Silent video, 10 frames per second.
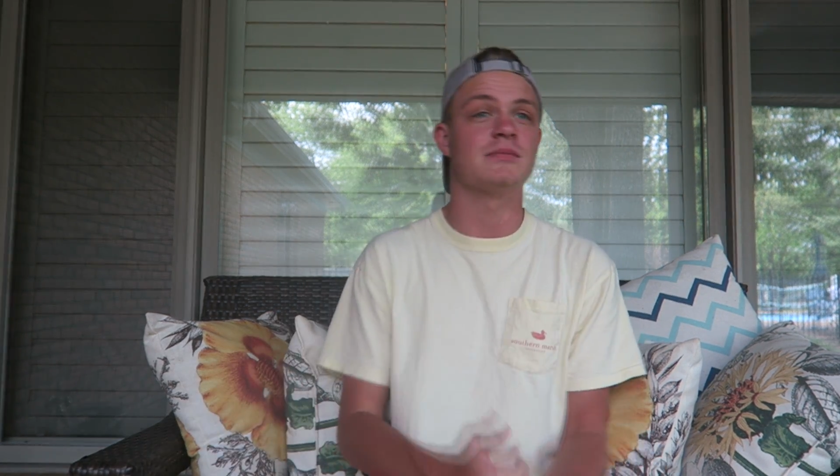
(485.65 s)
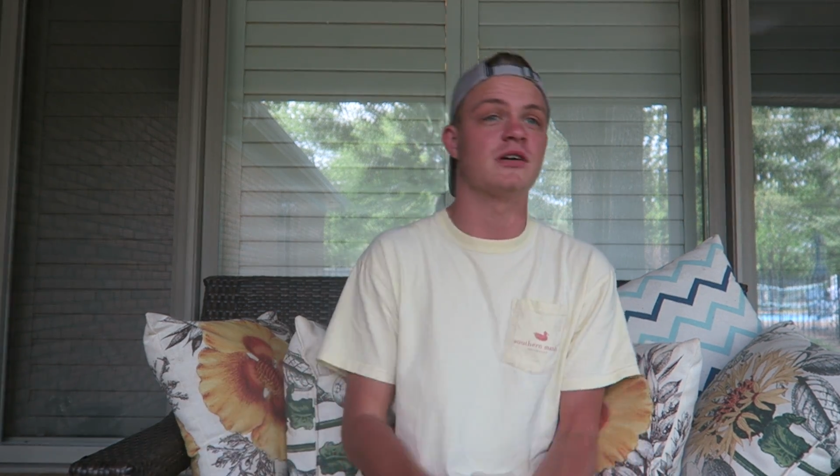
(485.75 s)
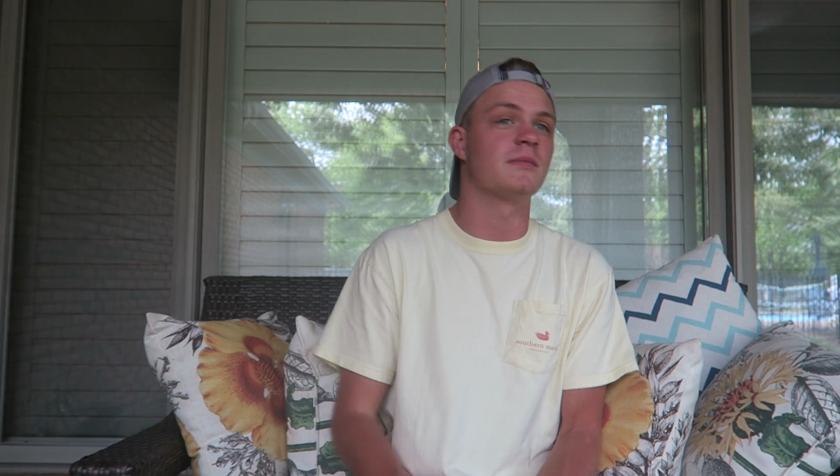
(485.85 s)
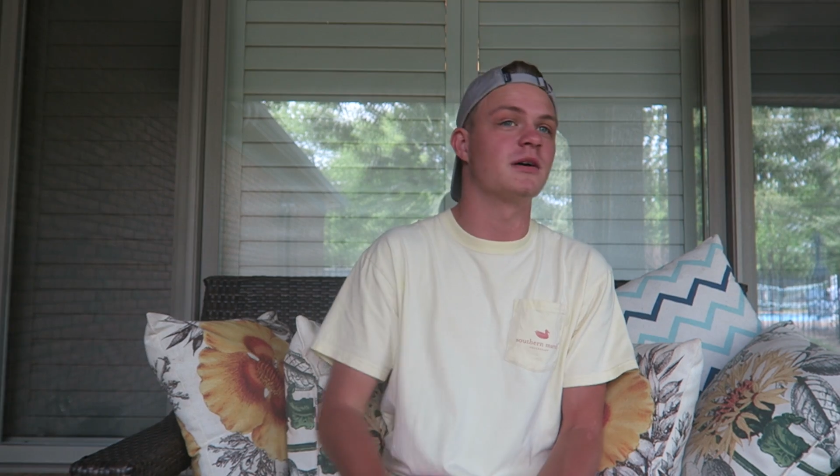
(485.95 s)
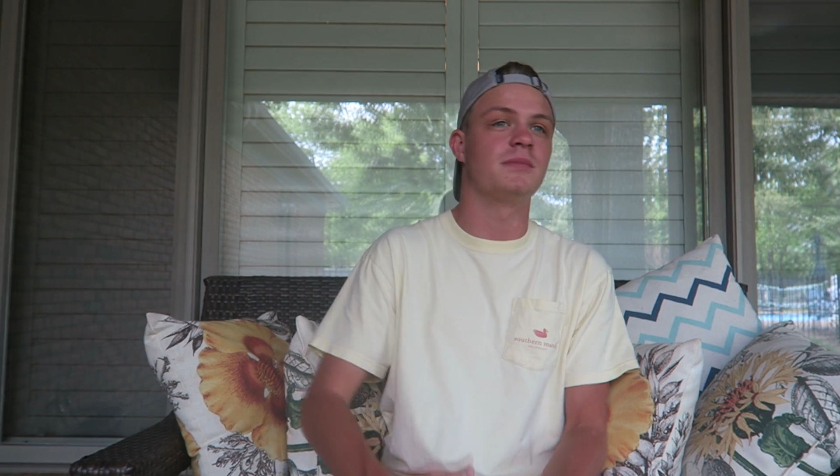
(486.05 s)
I'm
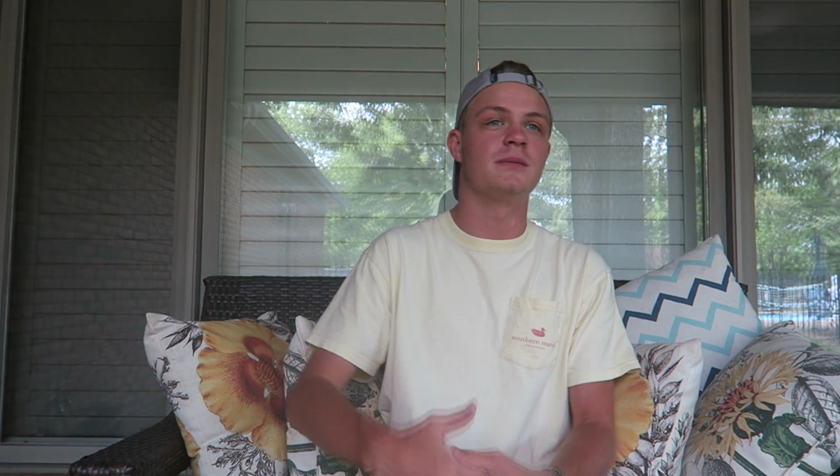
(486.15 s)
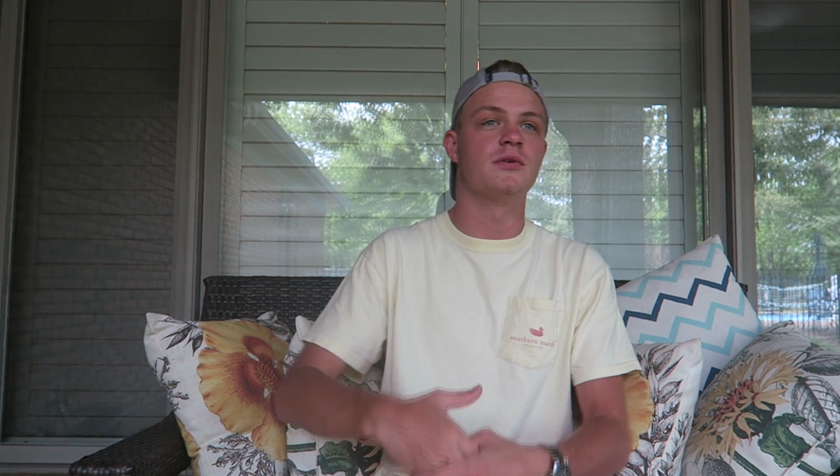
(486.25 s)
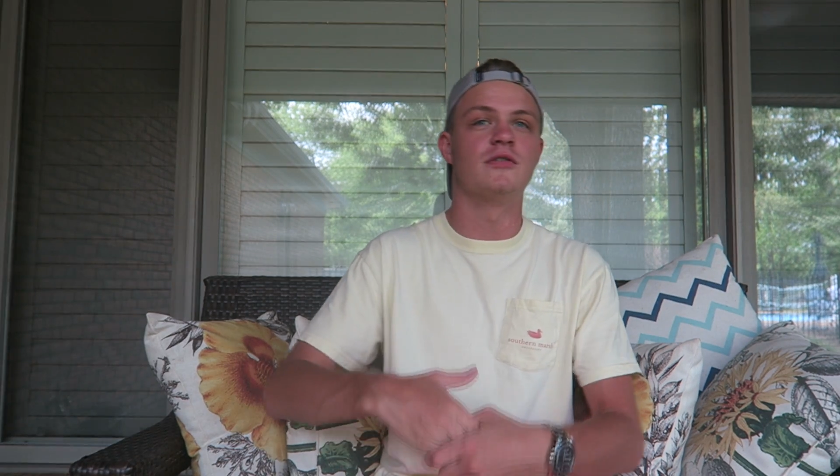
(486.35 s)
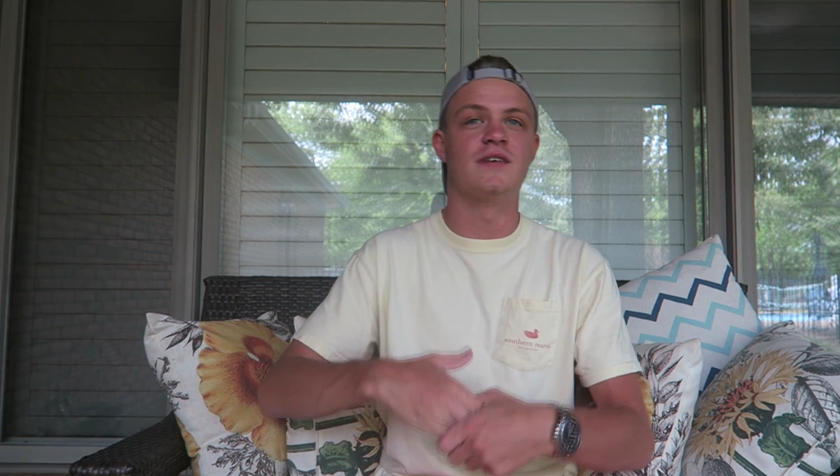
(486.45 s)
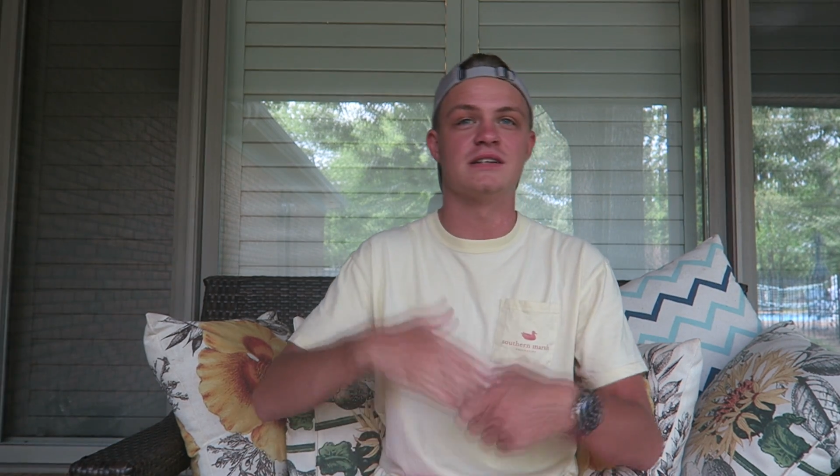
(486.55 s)
talking about
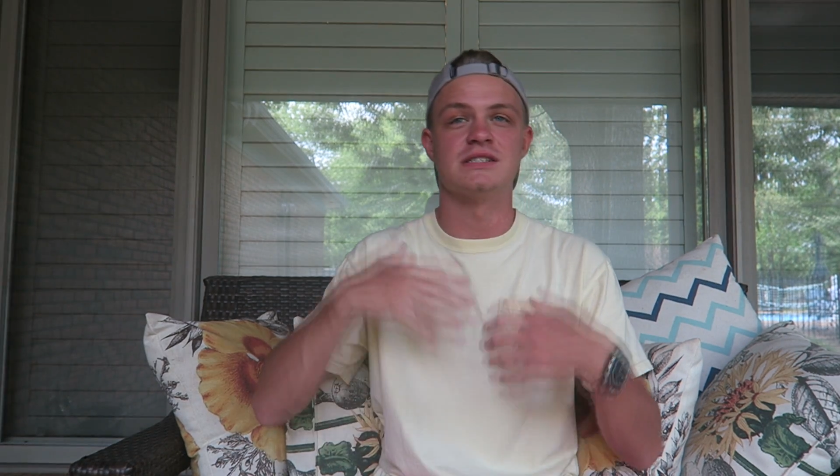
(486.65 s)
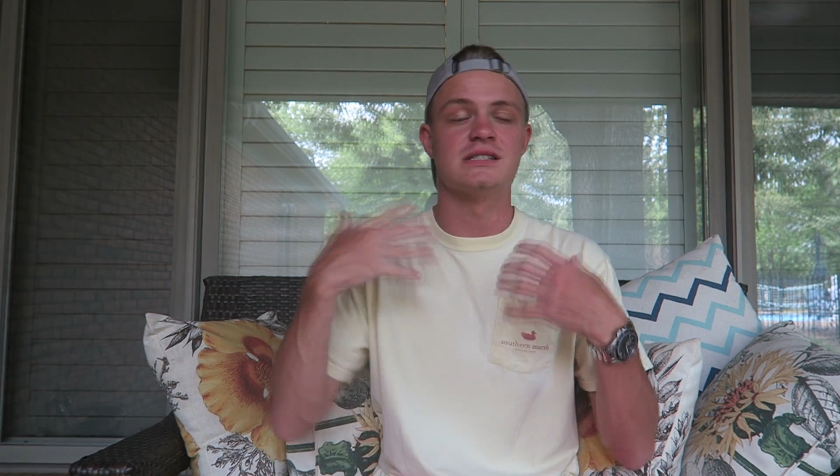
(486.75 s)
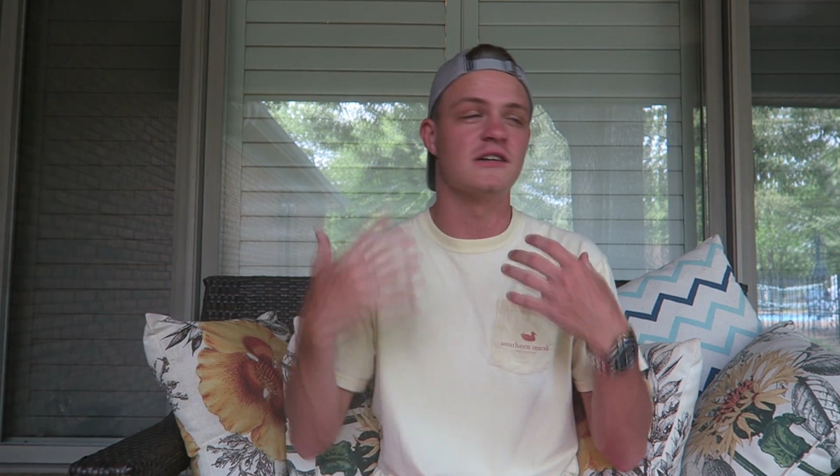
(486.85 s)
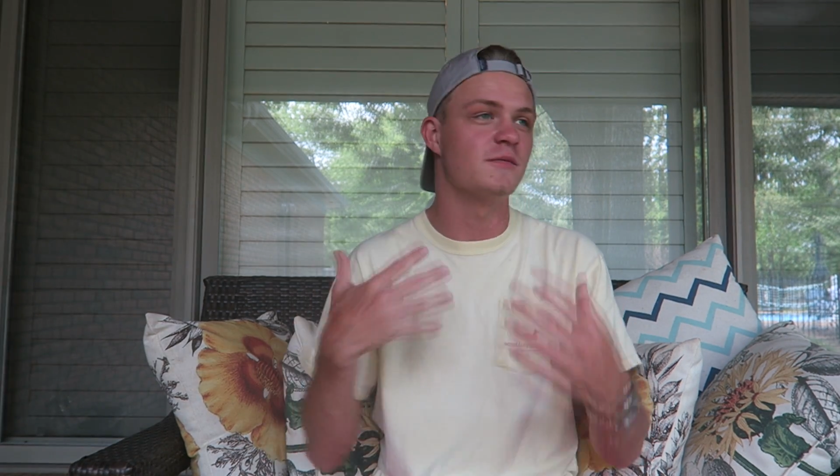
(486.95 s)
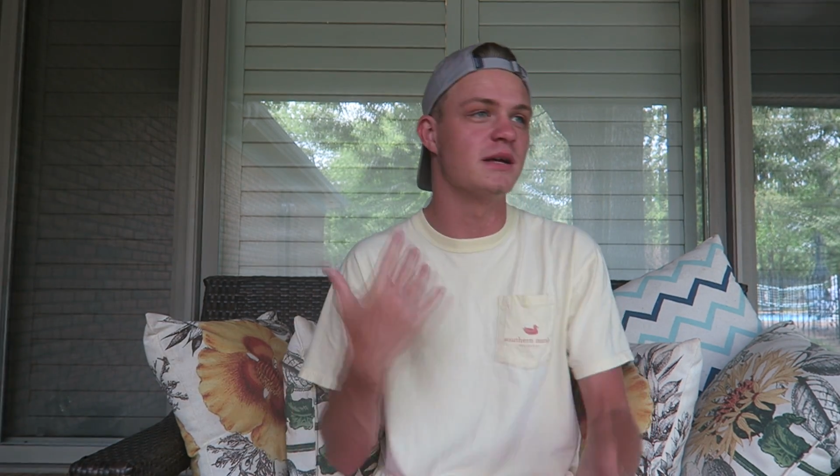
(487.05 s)
people who've actually
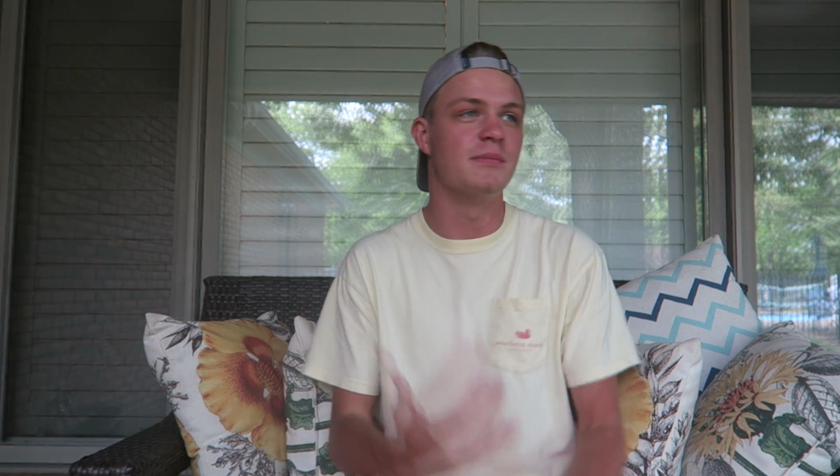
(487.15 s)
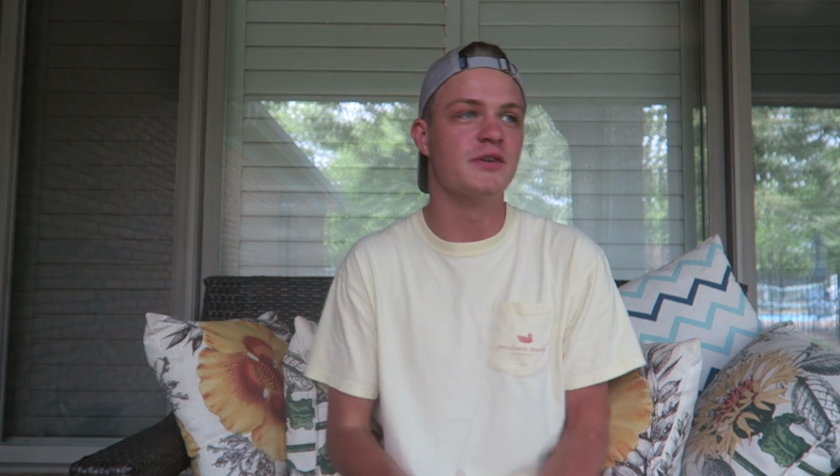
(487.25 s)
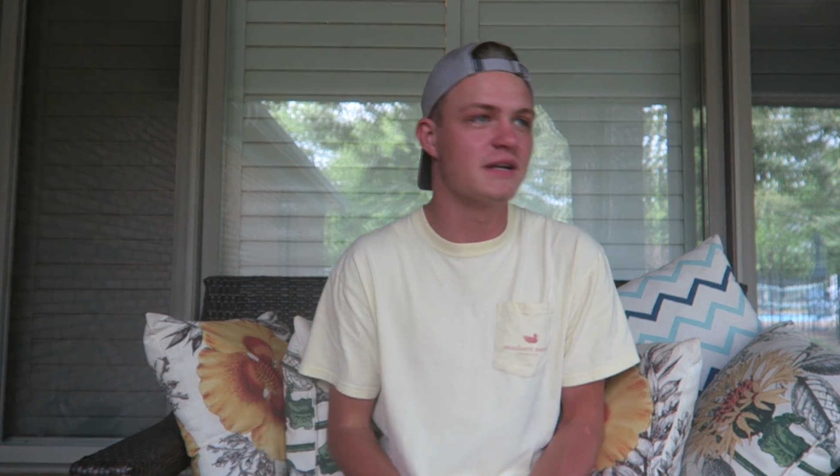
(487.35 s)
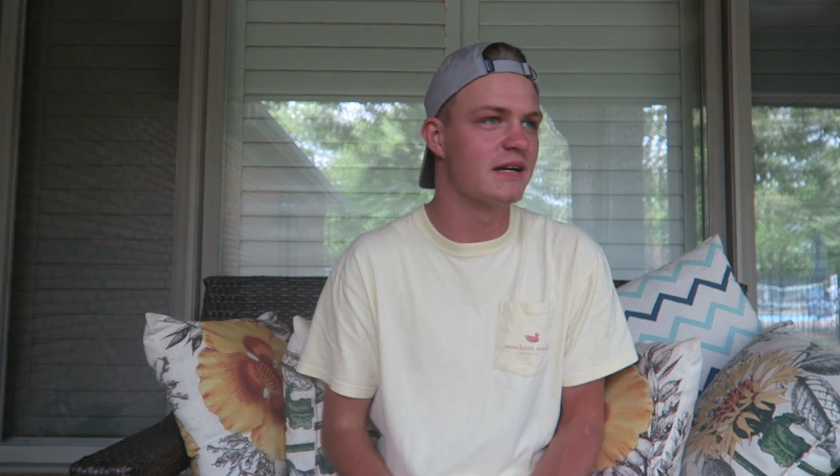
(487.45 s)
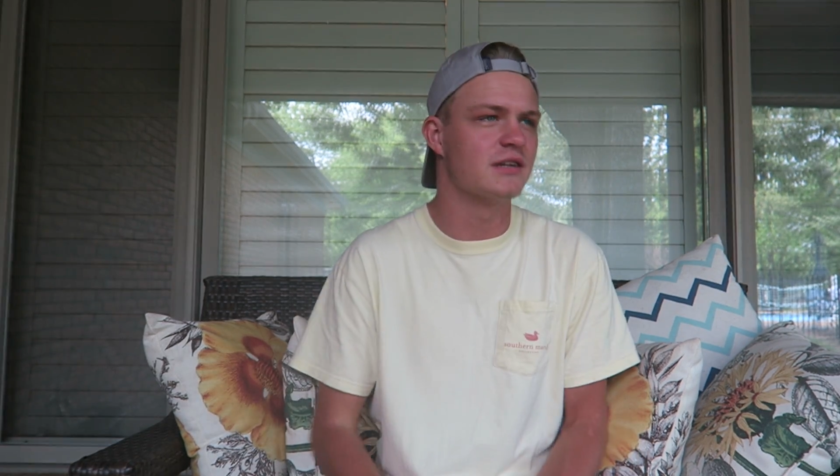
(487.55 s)
self-made
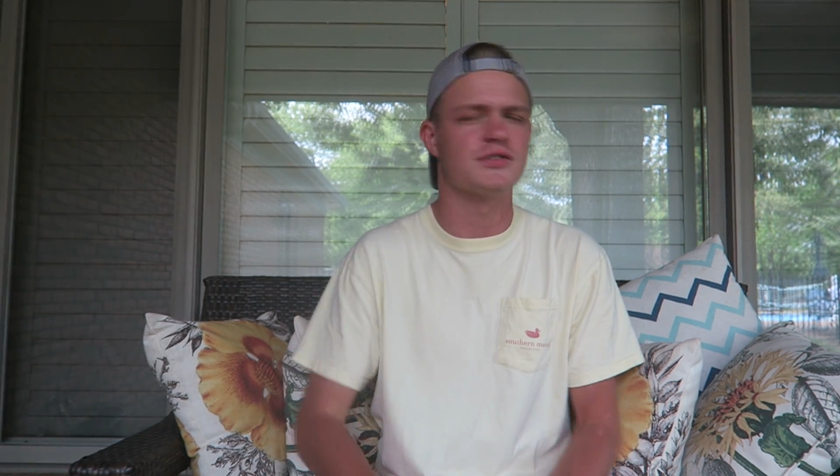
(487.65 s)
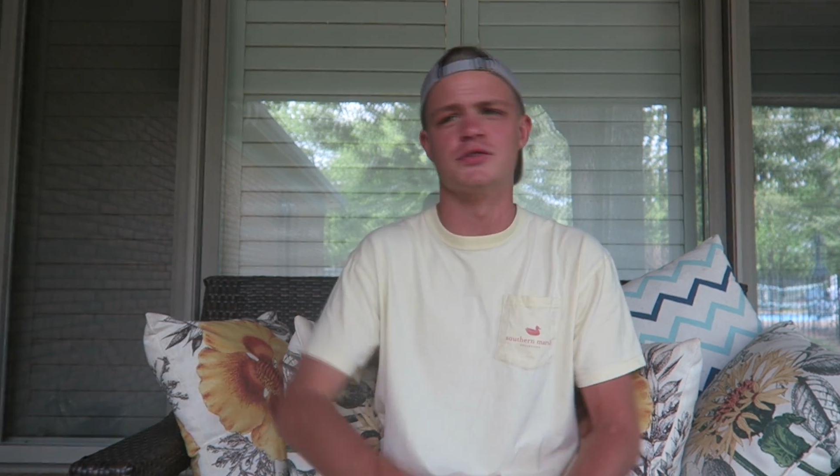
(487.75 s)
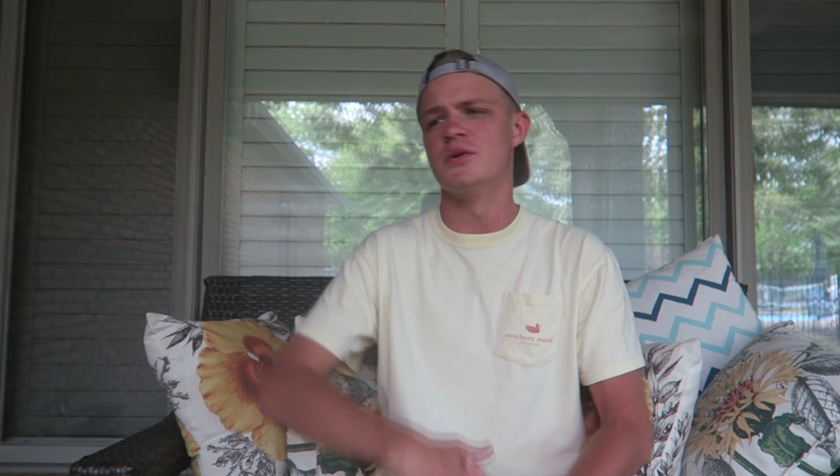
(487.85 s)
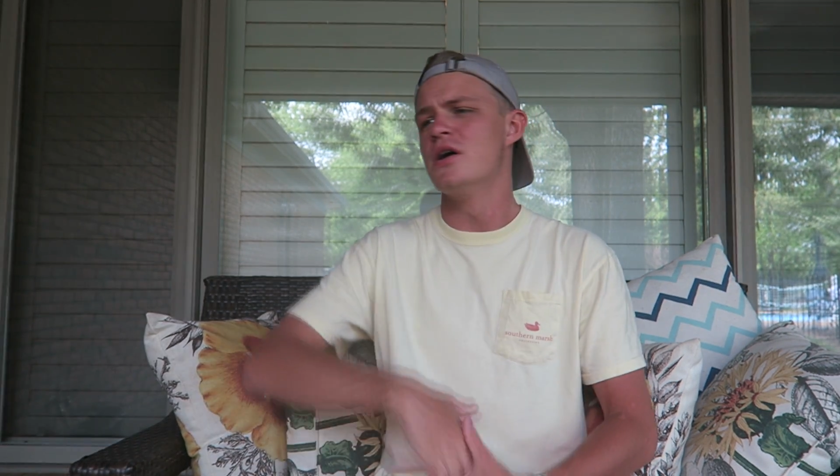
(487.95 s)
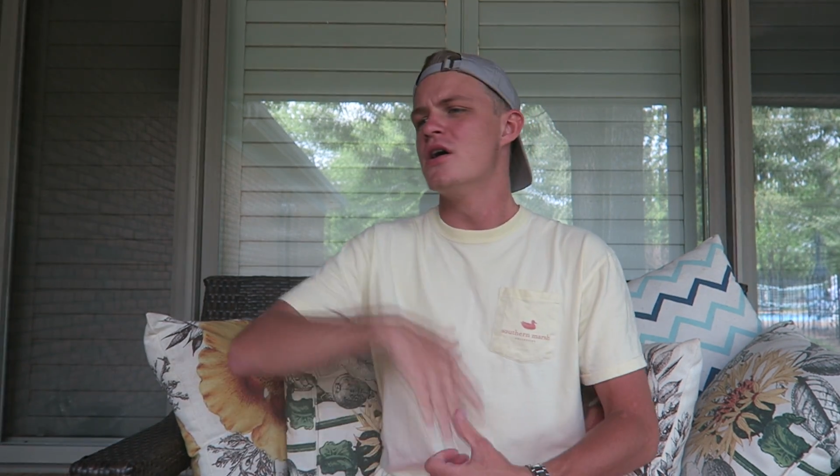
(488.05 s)
millionaires
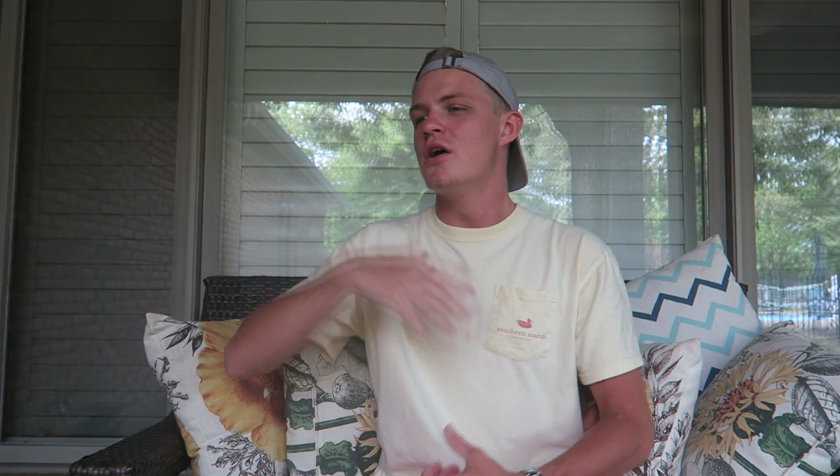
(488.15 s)
through